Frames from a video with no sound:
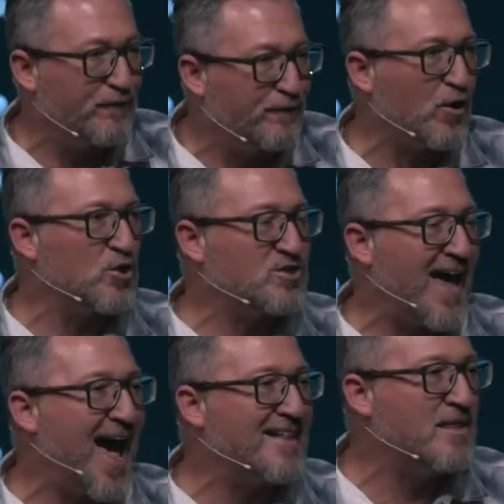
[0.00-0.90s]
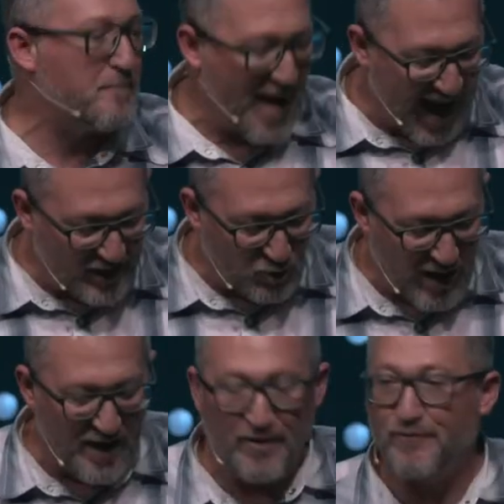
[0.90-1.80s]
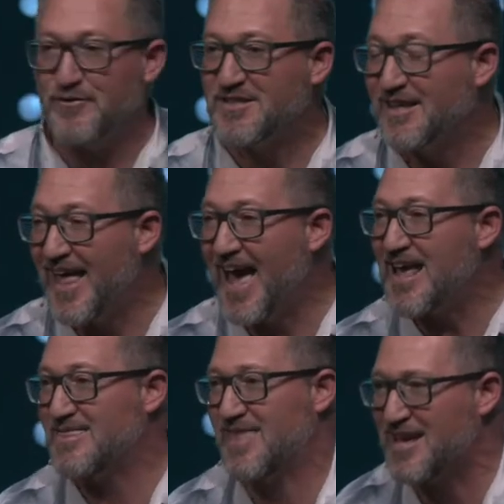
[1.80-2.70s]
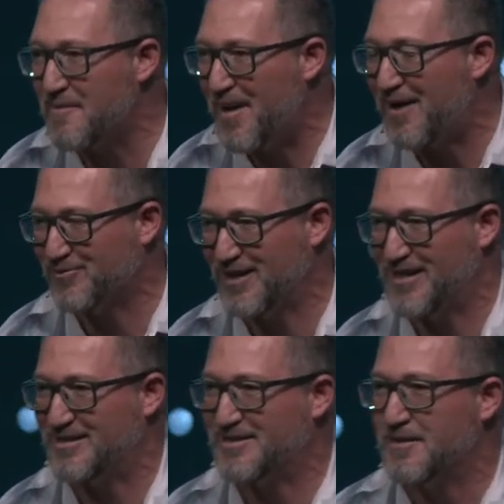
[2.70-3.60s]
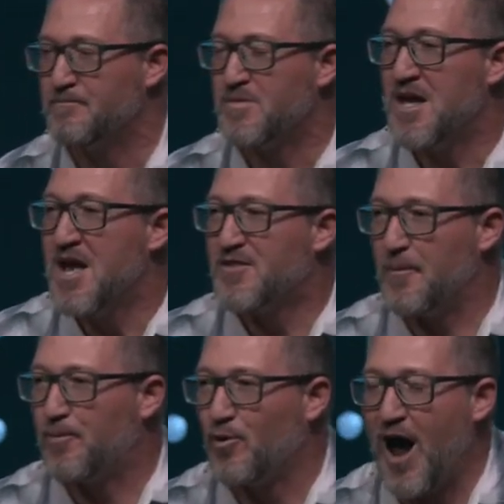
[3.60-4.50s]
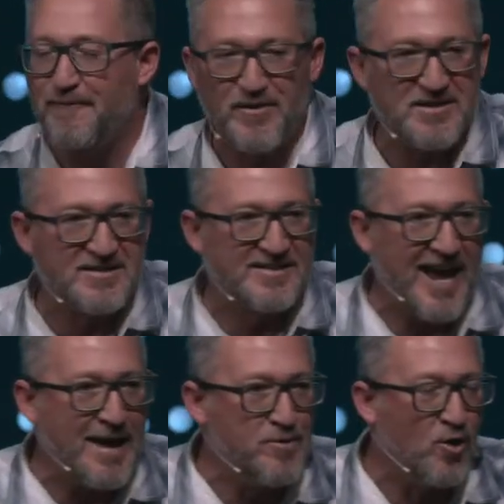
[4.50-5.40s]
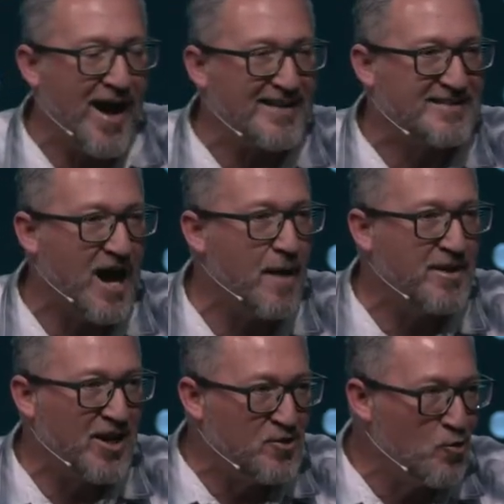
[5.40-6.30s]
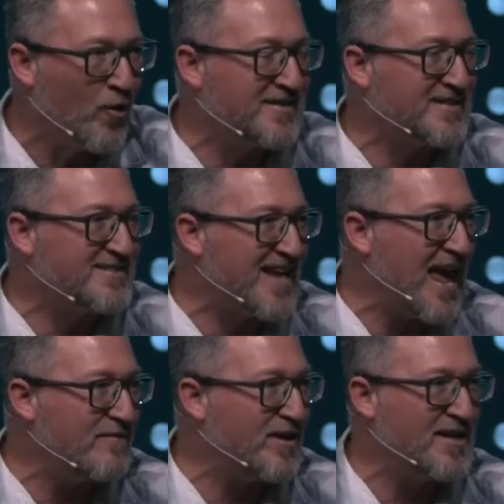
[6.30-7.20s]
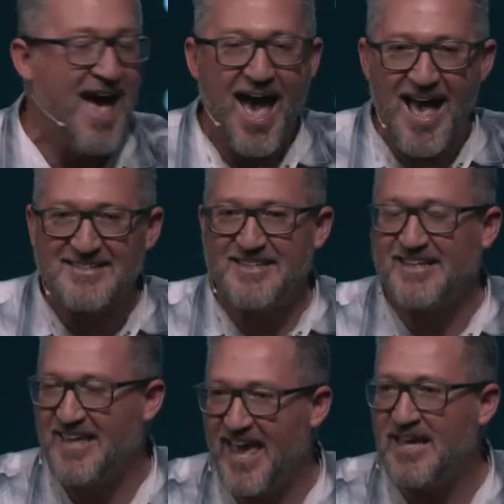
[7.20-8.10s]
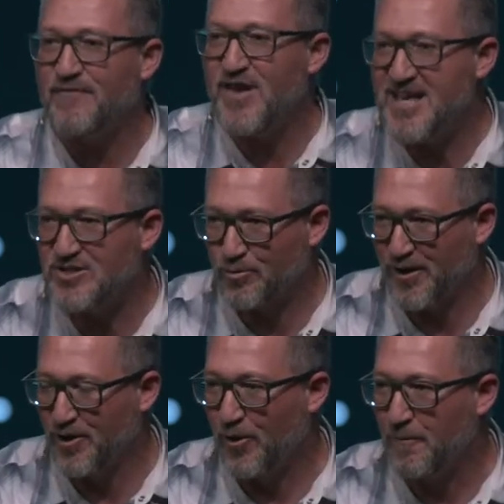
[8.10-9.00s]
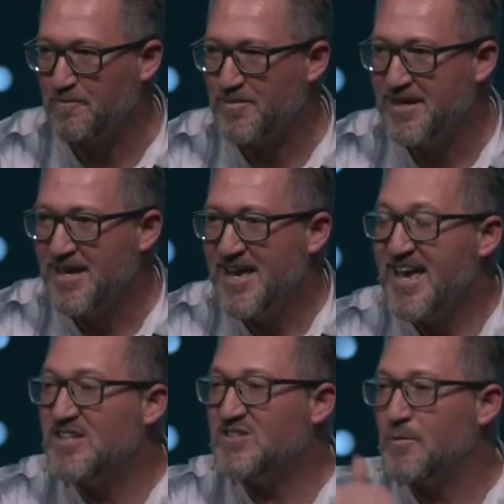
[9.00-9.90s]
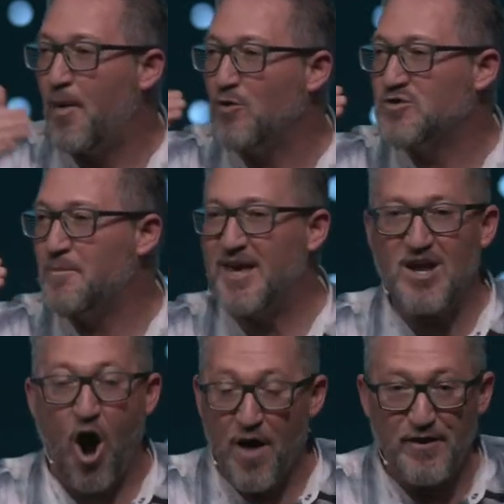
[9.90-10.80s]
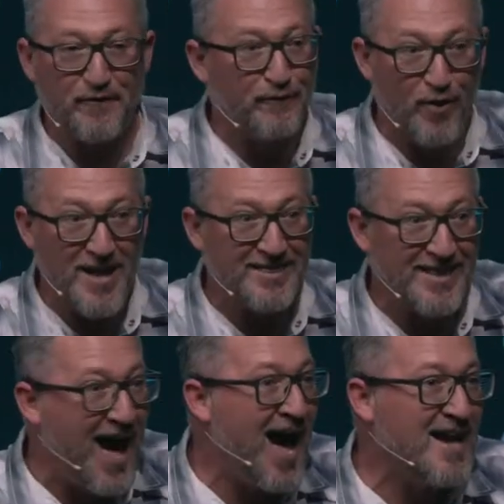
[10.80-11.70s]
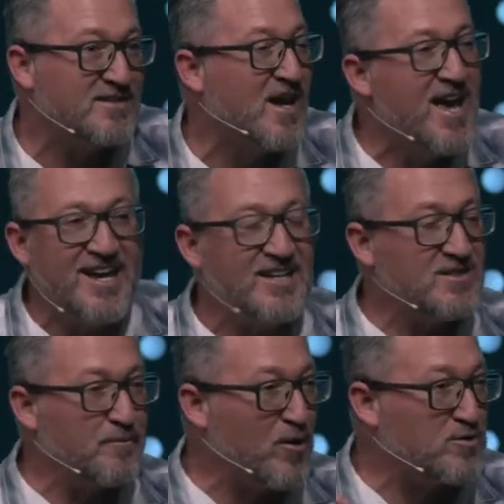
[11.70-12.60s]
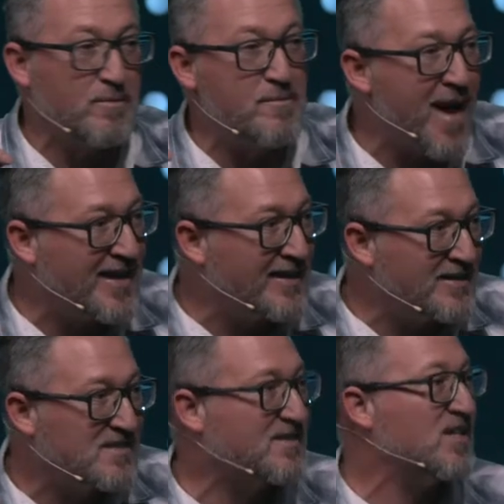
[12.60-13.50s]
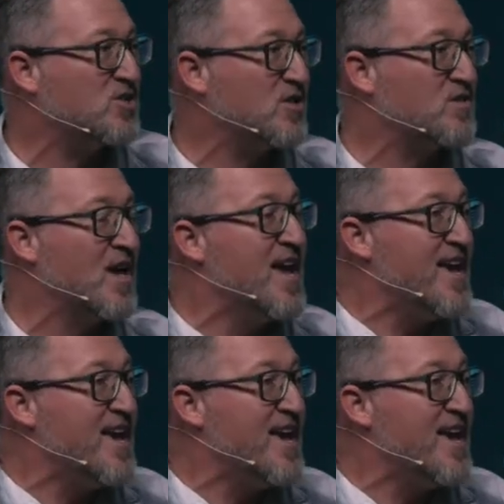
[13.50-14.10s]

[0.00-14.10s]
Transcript: first had the battle of delay. Think about this. The prophet Samuel had come and anointed David as the king of Israel. He's supposed to be on the front lines. He's supposed to be making decisions.